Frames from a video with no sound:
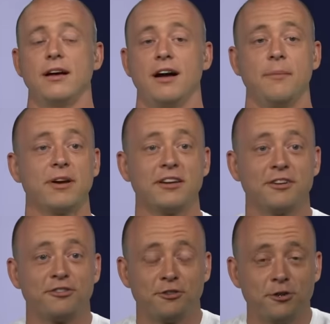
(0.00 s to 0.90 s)
I'm going to
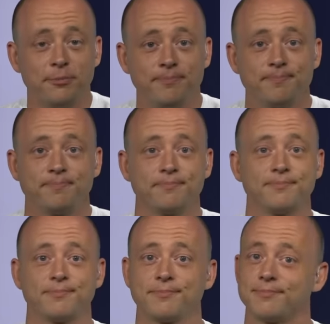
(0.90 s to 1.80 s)
assume...
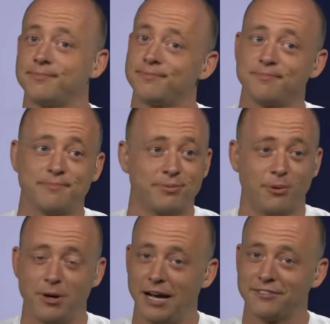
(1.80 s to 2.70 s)

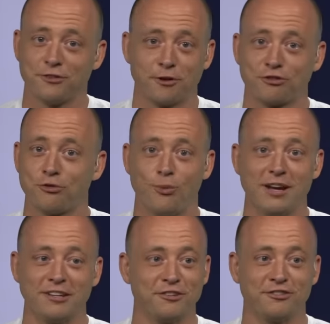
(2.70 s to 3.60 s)
Boy, I start
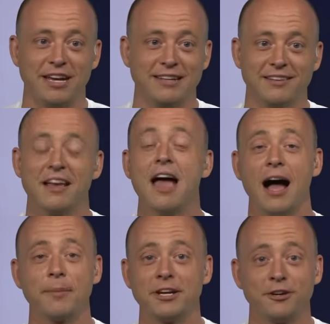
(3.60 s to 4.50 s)
sweating just saying this.
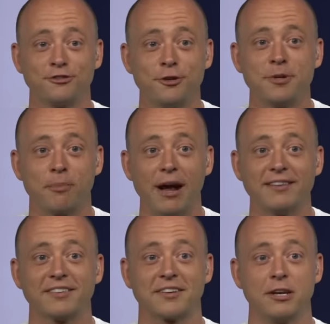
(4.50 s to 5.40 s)
I'm going to assume
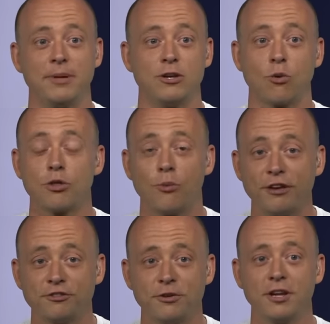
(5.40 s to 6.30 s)
Nebraska is going to beat
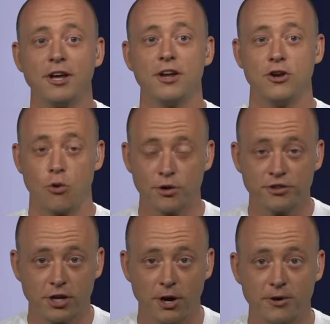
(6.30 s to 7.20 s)
Northwestern, North
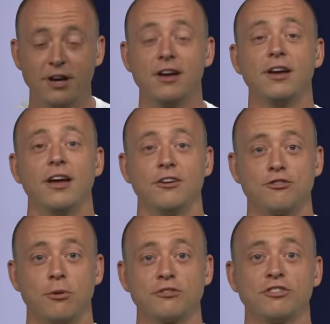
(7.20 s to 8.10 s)
Dakota, and
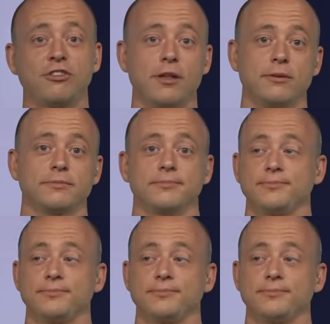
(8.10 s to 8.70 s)
Georgia Southern.